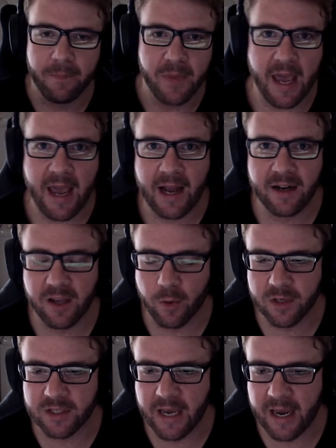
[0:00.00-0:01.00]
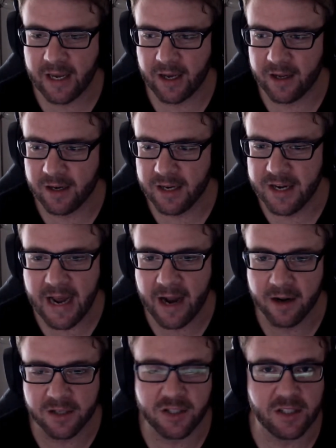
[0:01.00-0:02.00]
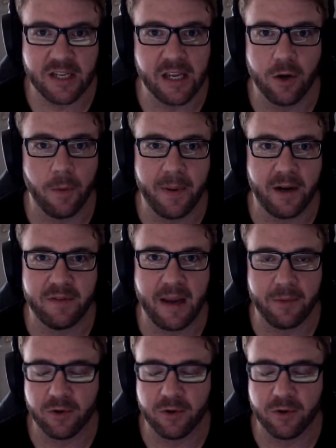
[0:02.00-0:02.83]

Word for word: and there was like not a single bit of damage.